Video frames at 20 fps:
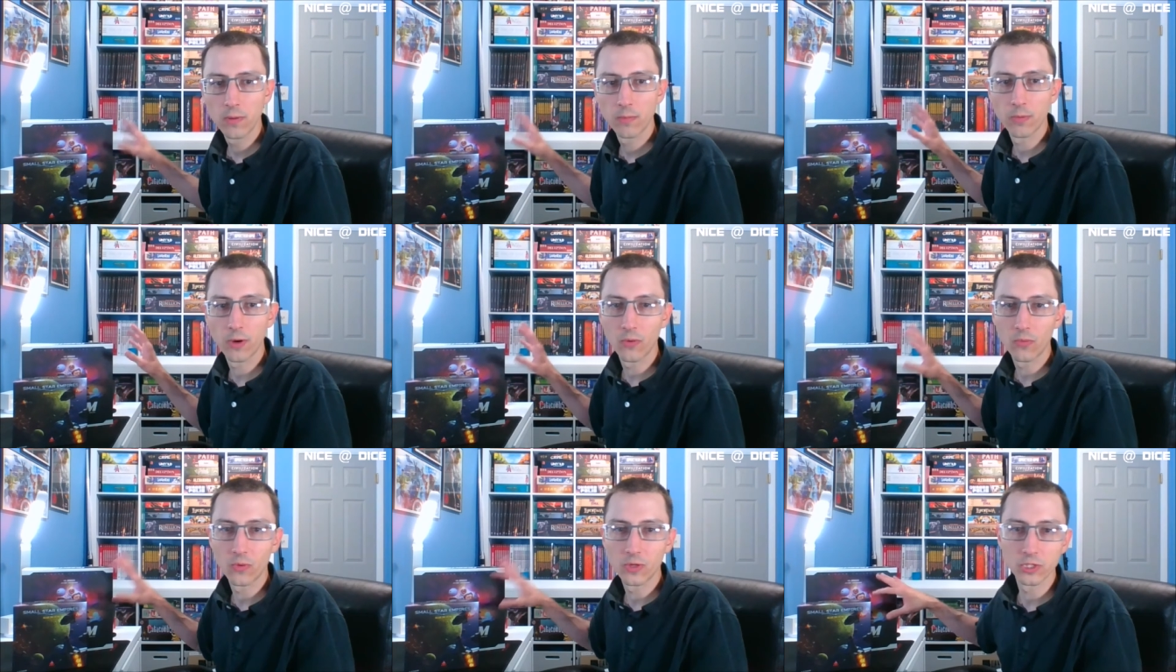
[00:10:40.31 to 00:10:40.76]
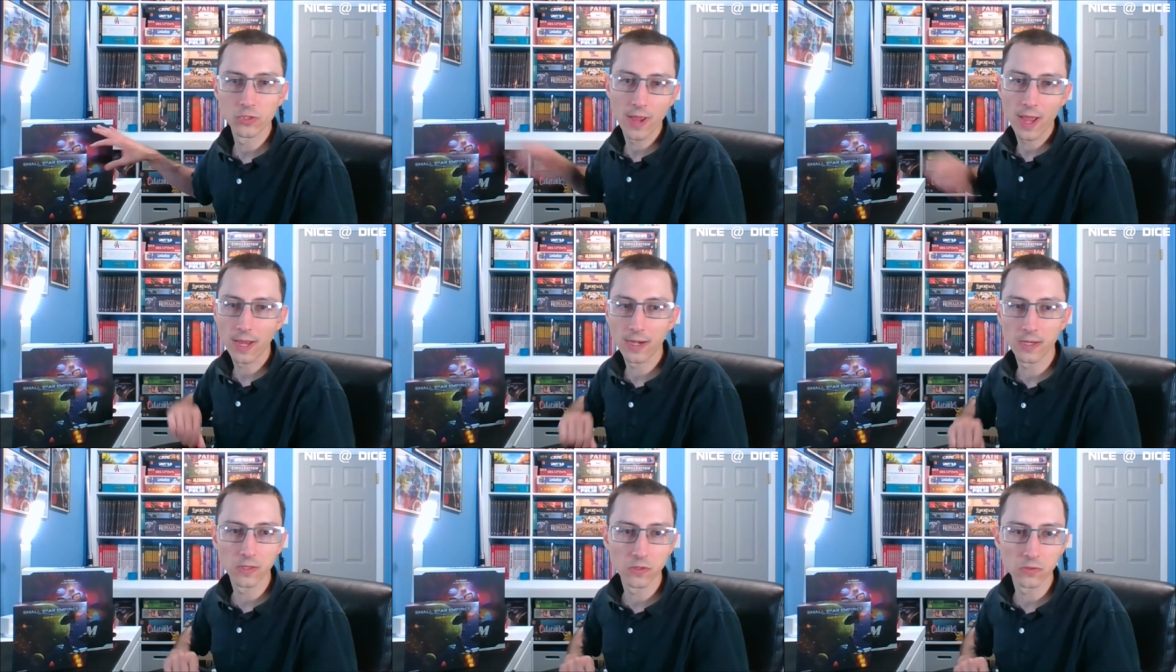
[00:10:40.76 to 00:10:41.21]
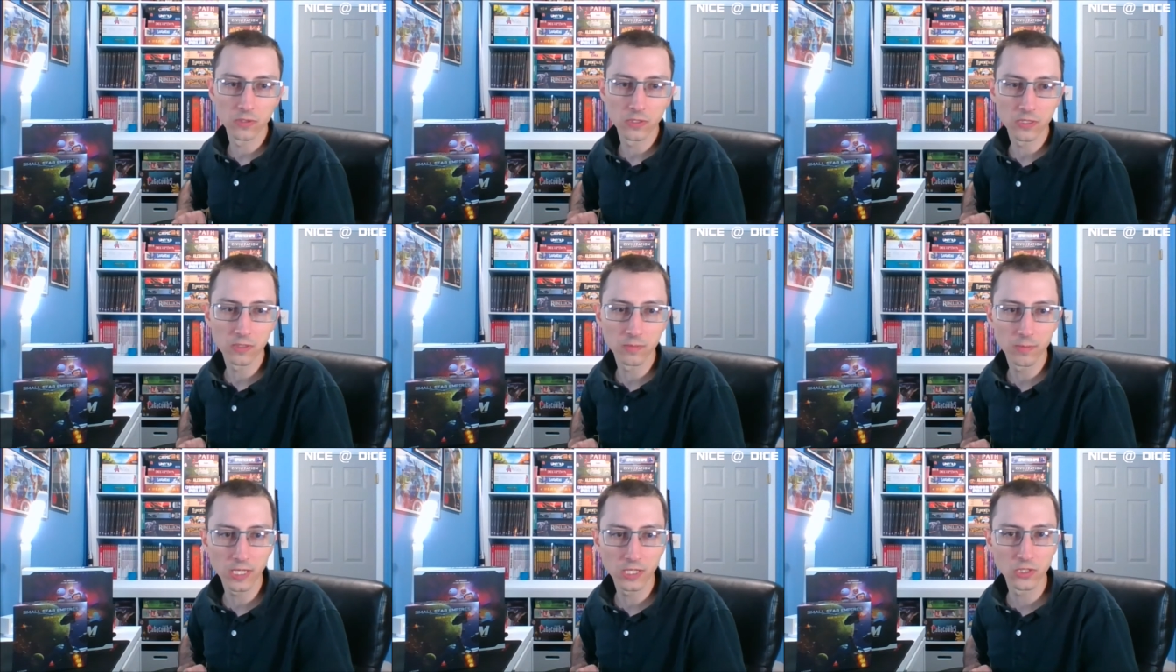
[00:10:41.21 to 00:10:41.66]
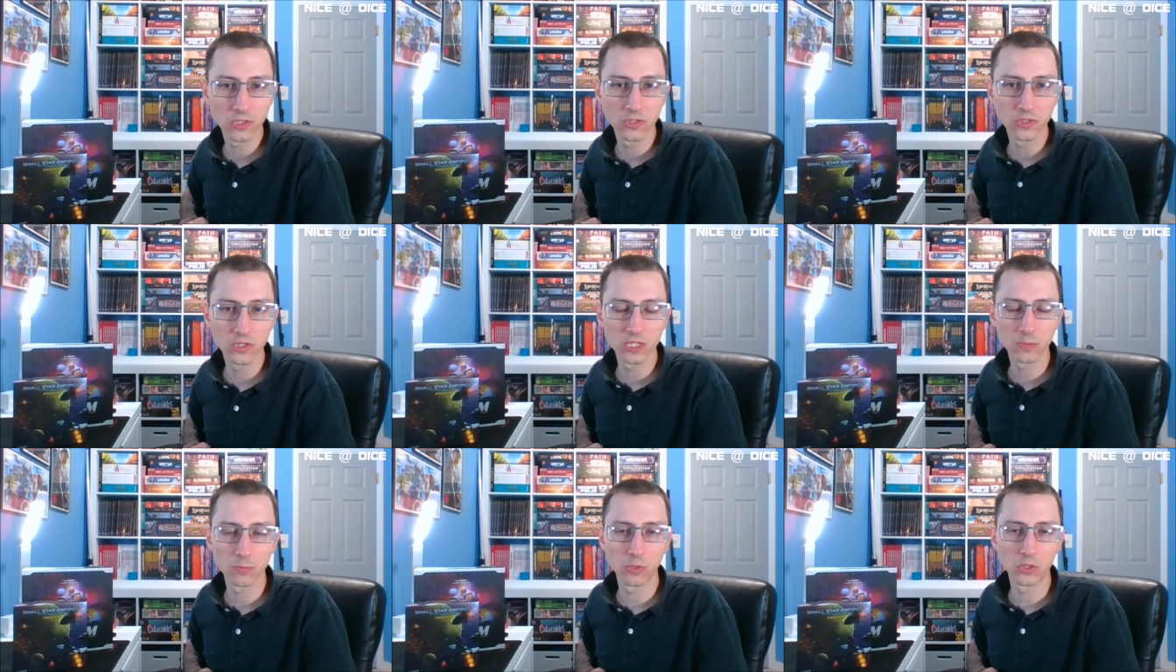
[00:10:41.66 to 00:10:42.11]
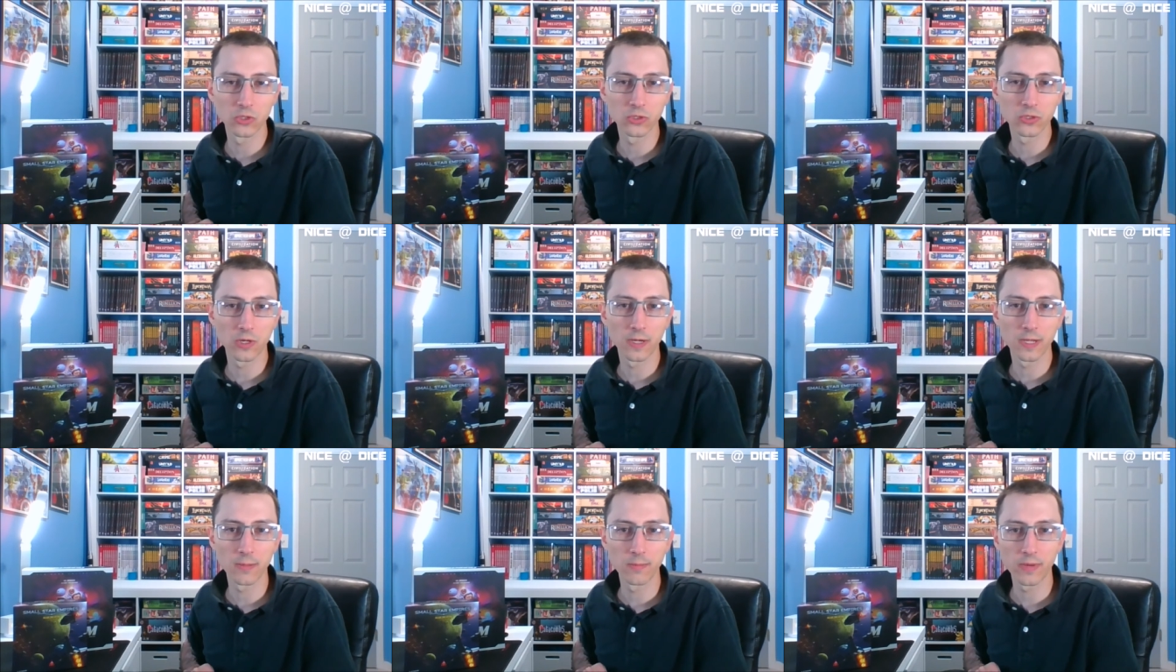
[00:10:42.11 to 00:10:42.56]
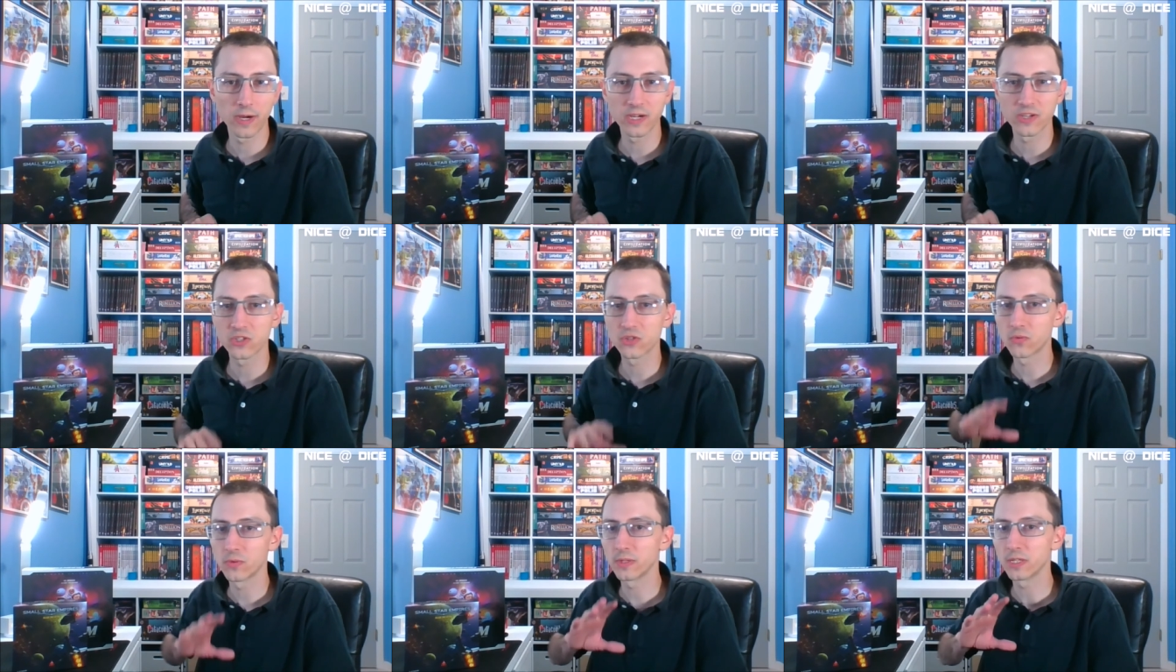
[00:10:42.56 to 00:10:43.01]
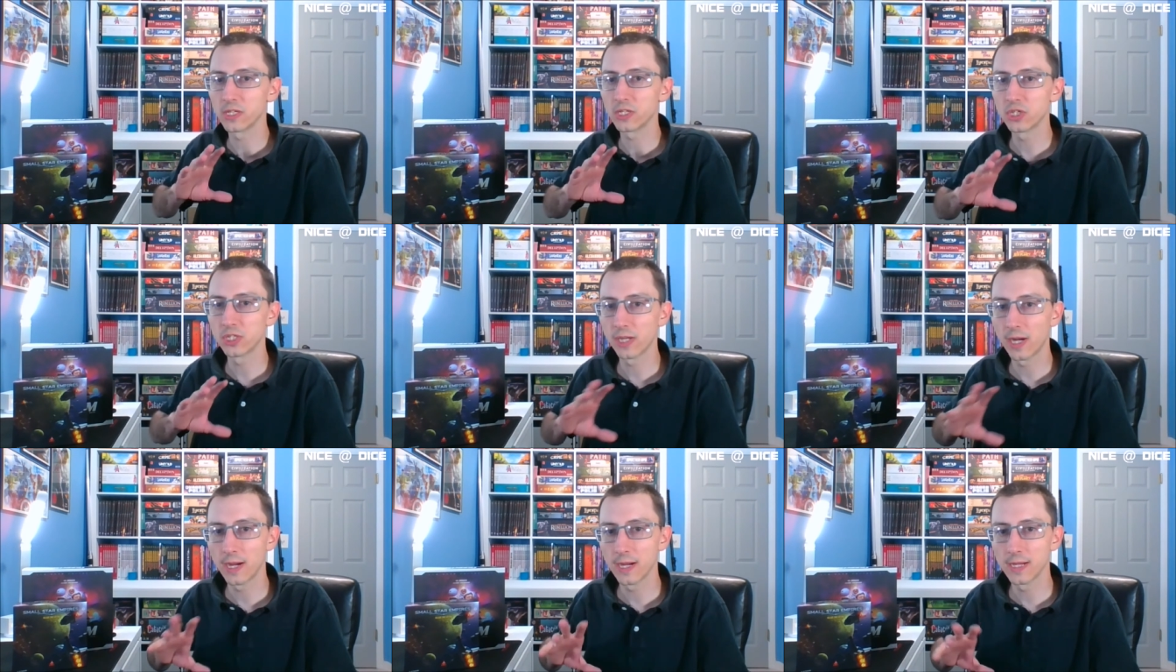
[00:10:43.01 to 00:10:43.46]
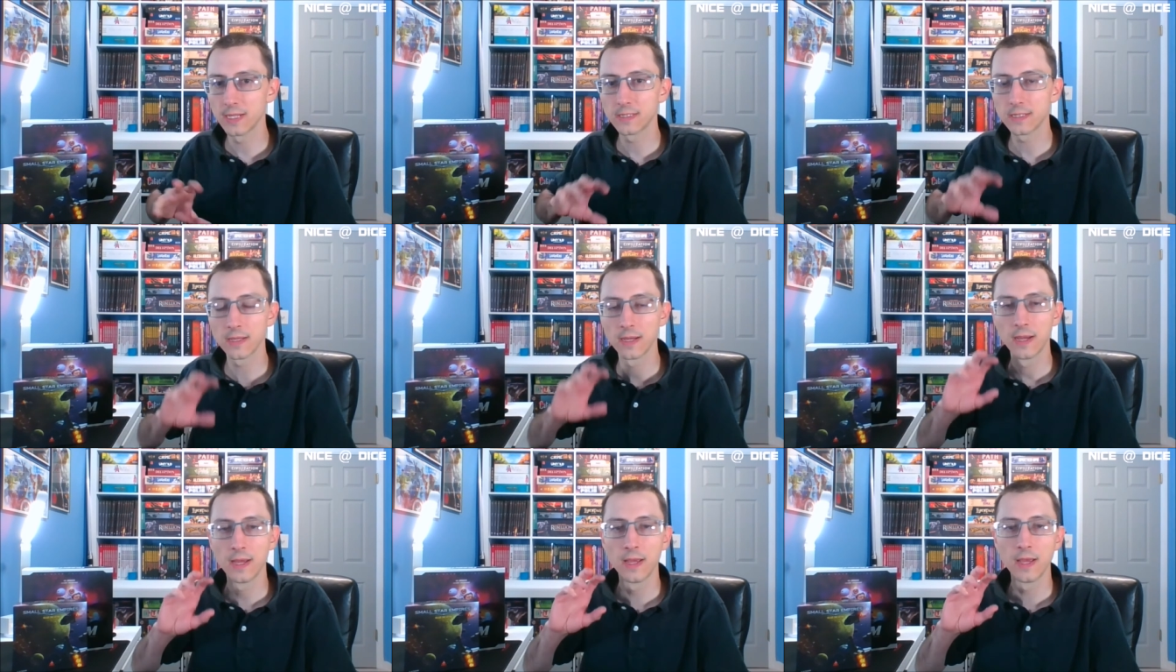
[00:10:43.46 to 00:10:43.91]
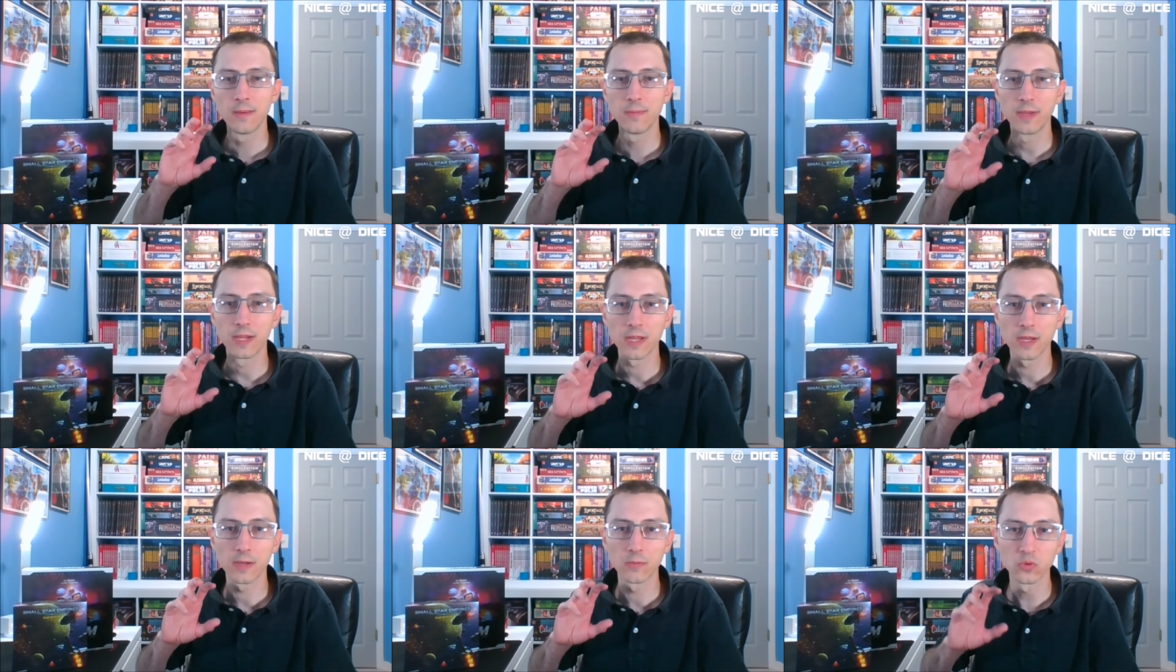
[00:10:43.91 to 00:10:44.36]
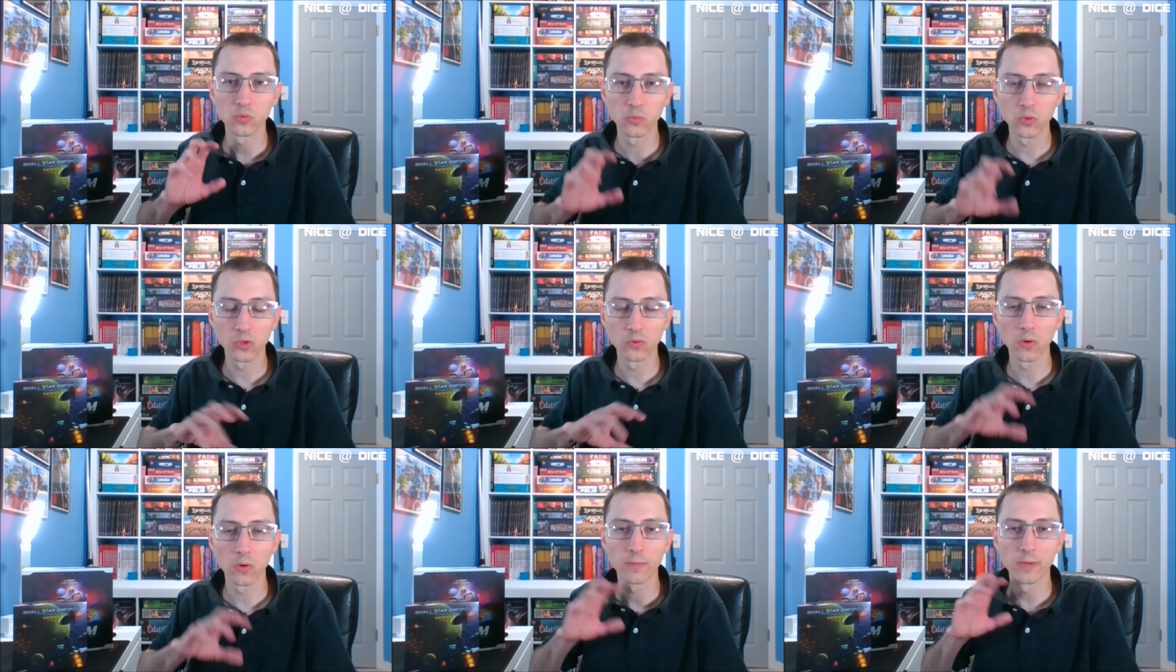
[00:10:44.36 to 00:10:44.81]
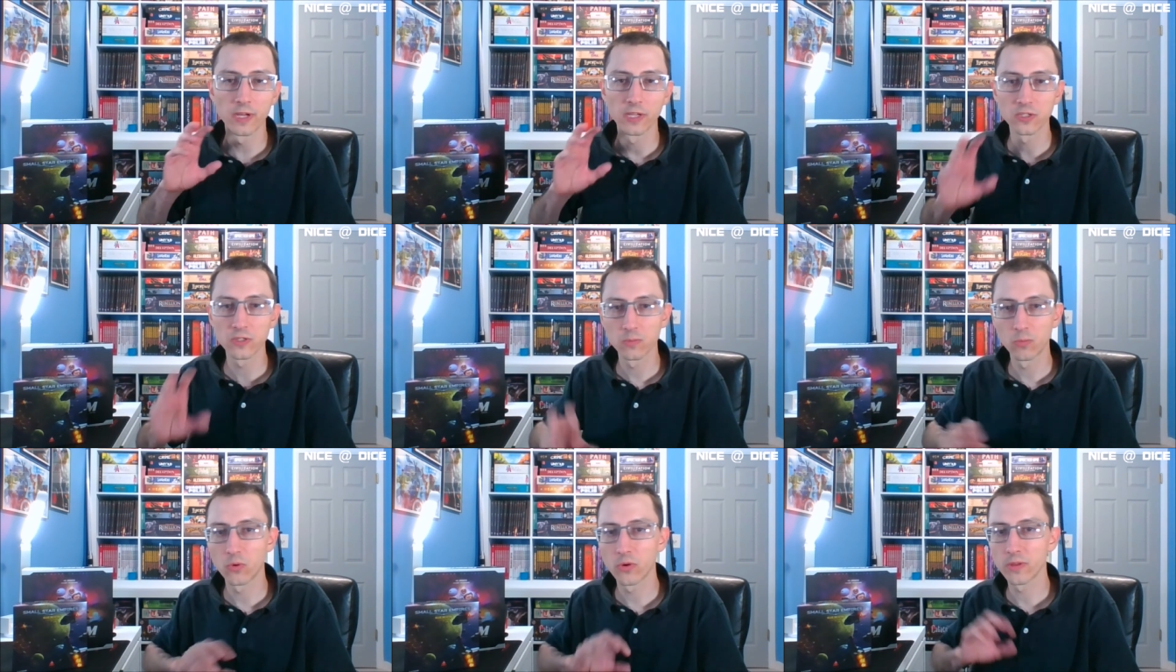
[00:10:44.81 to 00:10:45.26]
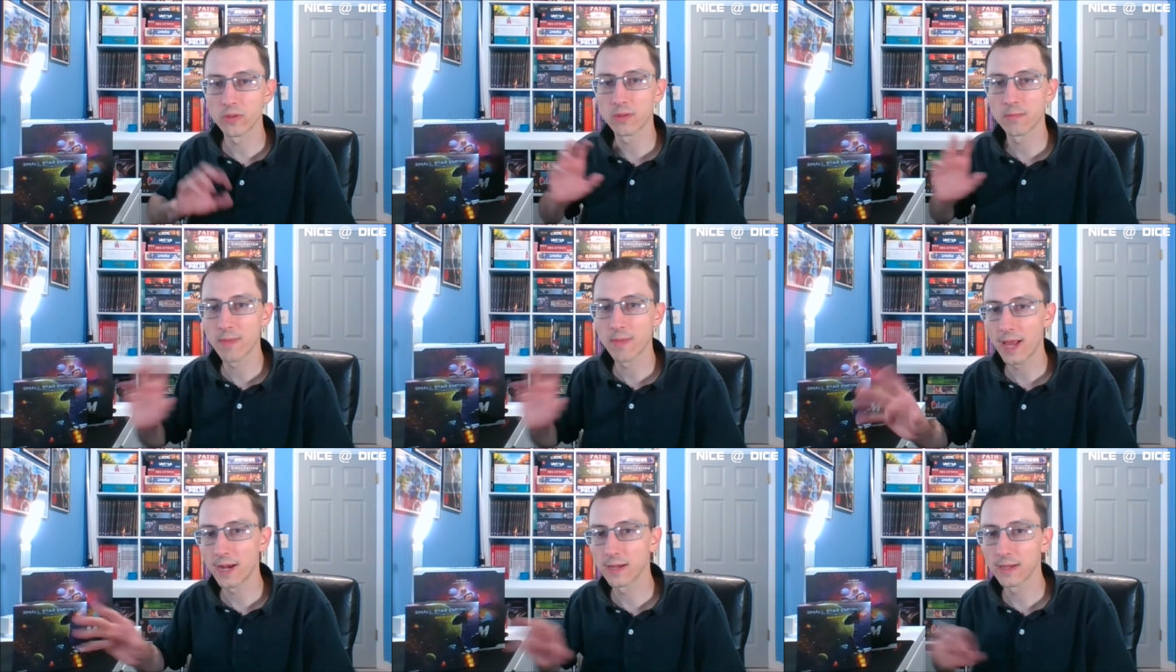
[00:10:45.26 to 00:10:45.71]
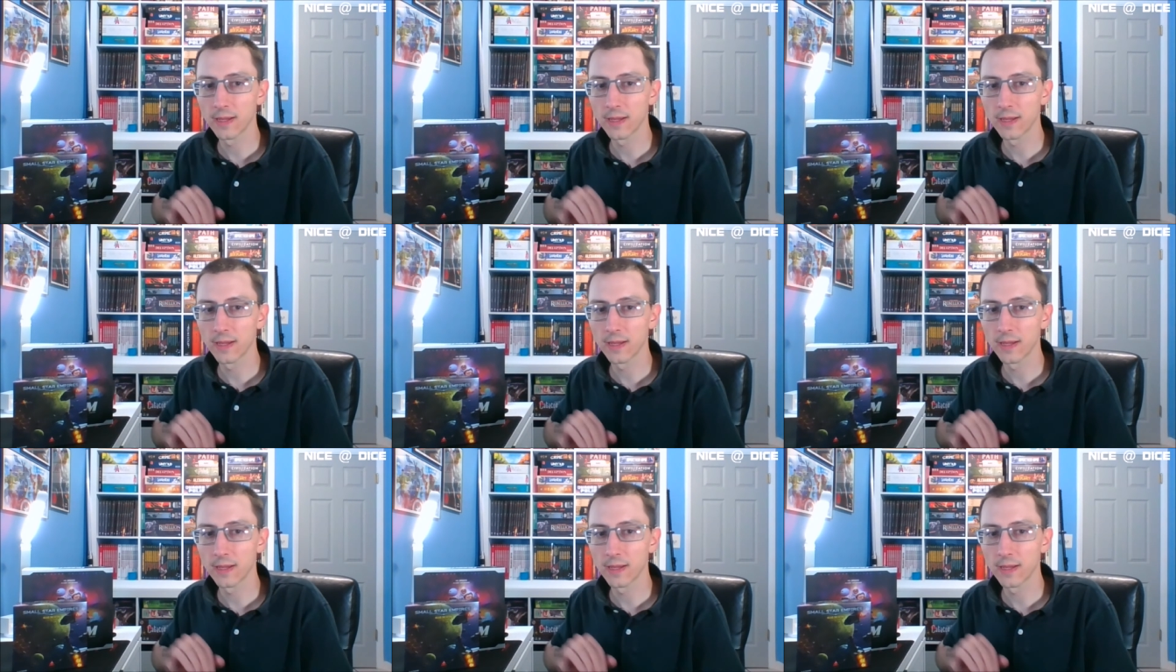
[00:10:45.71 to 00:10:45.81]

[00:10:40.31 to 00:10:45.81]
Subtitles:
But once you add in those expansions, Small Star Empires really shines, becomes more robust, more thematic,